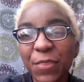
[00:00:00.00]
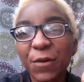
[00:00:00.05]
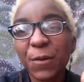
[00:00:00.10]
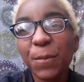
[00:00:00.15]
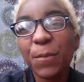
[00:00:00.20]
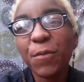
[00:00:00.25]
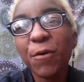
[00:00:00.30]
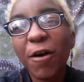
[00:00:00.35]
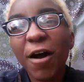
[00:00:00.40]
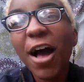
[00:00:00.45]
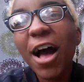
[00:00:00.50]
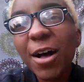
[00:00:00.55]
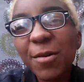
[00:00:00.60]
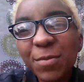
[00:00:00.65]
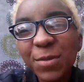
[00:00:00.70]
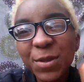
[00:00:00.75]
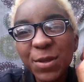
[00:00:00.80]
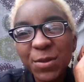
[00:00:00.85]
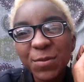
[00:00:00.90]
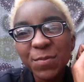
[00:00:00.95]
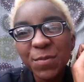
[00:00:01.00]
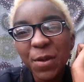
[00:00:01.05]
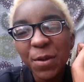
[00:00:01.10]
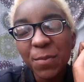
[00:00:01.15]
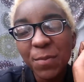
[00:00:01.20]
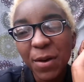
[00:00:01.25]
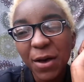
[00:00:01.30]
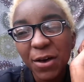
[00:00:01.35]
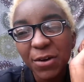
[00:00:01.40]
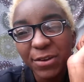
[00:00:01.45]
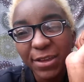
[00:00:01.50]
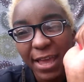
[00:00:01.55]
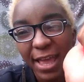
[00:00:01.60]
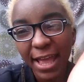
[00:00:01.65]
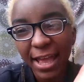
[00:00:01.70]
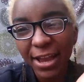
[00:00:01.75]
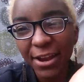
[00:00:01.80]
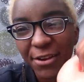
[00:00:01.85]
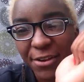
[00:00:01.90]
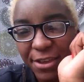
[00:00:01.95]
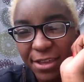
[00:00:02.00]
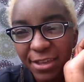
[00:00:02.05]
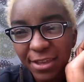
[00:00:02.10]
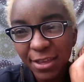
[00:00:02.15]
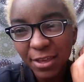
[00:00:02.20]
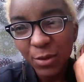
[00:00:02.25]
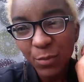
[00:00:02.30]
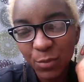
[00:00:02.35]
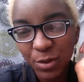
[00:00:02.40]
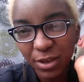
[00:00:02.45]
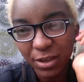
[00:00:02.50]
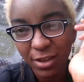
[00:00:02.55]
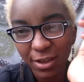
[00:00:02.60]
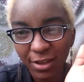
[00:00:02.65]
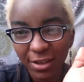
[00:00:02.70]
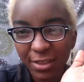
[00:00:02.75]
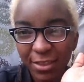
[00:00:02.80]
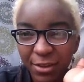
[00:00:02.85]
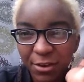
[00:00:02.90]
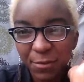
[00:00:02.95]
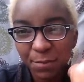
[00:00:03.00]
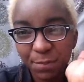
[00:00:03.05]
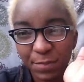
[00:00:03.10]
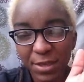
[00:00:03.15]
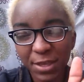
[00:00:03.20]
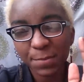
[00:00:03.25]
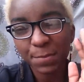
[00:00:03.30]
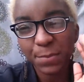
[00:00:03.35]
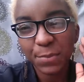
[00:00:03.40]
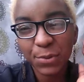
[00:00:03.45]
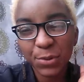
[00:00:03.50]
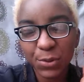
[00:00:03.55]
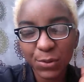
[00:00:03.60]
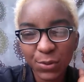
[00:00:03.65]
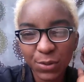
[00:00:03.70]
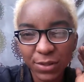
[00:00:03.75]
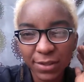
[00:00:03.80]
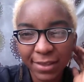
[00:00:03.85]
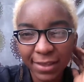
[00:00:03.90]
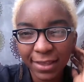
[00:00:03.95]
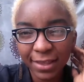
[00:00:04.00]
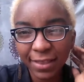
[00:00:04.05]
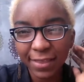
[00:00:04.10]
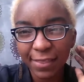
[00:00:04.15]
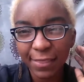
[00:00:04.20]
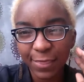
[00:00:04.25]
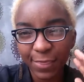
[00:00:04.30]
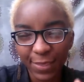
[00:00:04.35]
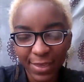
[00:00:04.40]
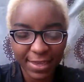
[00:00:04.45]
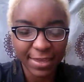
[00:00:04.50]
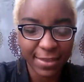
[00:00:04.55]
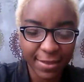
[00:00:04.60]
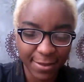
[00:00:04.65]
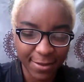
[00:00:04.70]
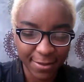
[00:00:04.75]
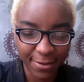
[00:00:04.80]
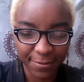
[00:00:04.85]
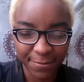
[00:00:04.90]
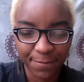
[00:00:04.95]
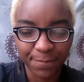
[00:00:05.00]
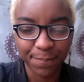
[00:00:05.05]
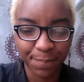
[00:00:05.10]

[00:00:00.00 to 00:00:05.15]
the problem about caring what other people think.